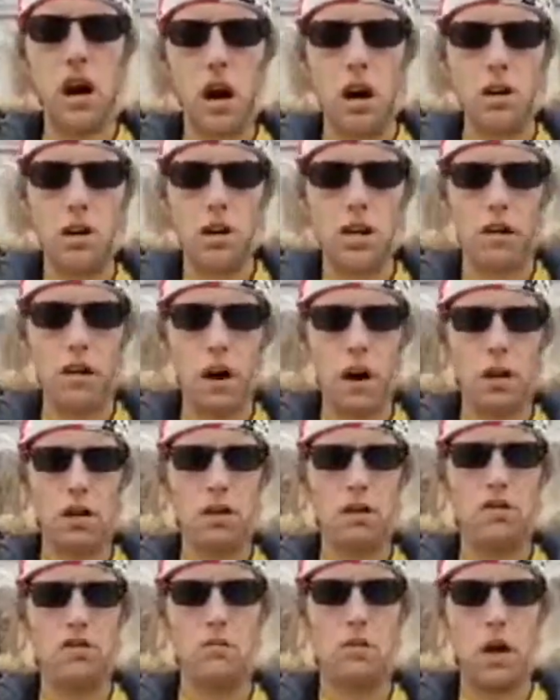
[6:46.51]

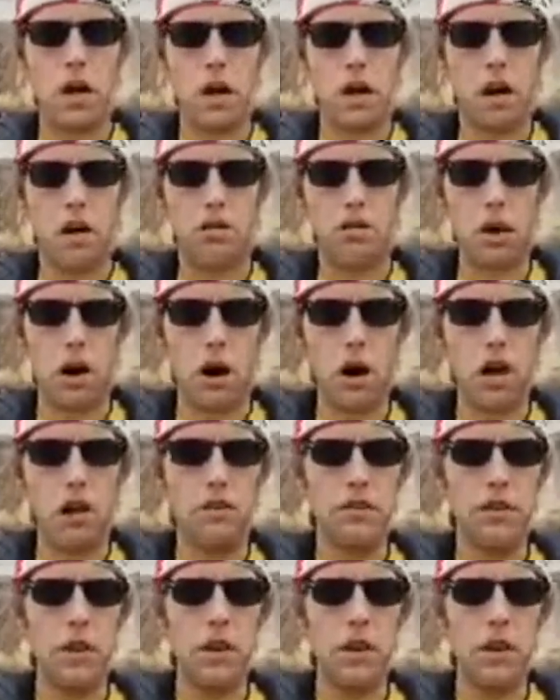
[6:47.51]
unacknowledged by our laws,